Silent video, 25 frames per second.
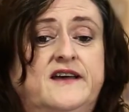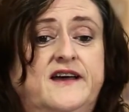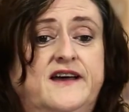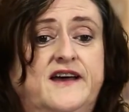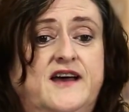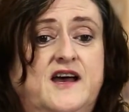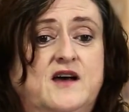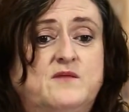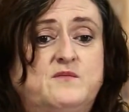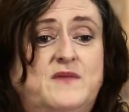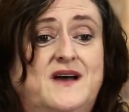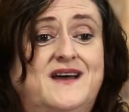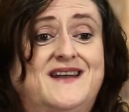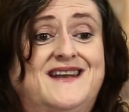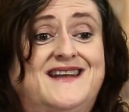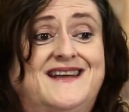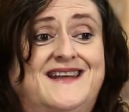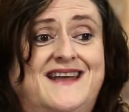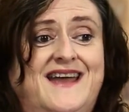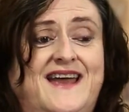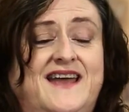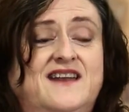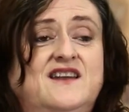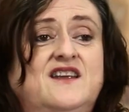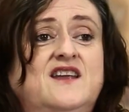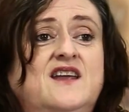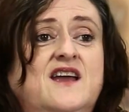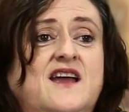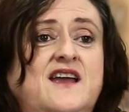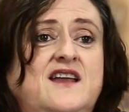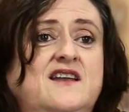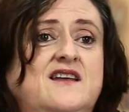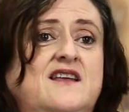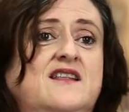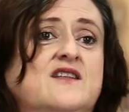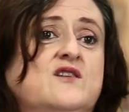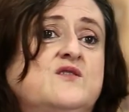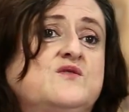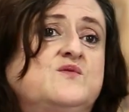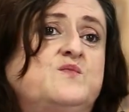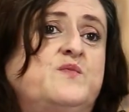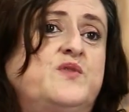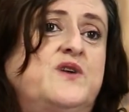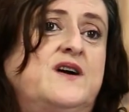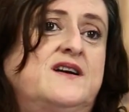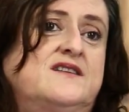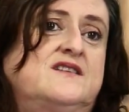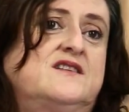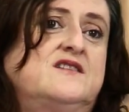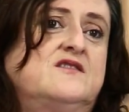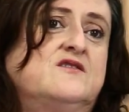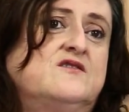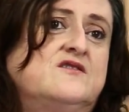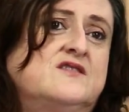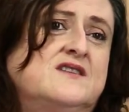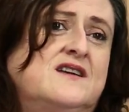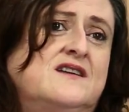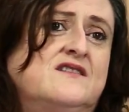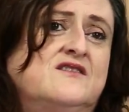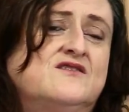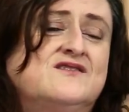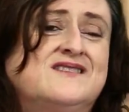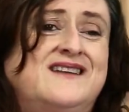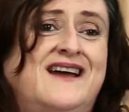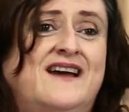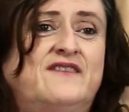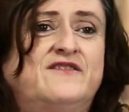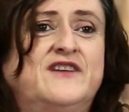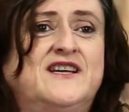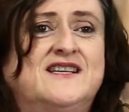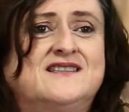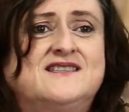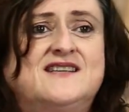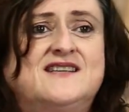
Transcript: um, and again gaining those practical skills and having